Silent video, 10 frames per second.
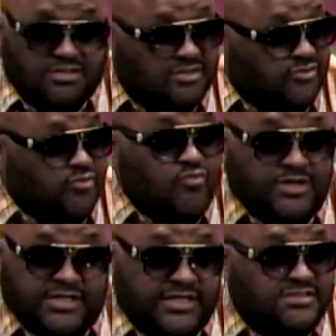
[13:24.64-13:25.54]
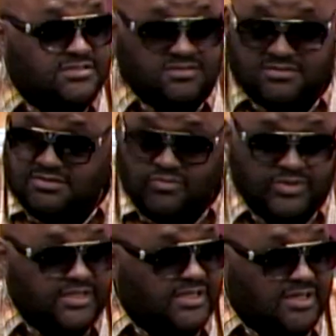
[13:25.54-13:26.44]
you running this,
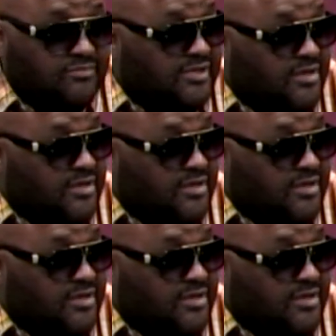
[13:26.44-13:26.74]
I'm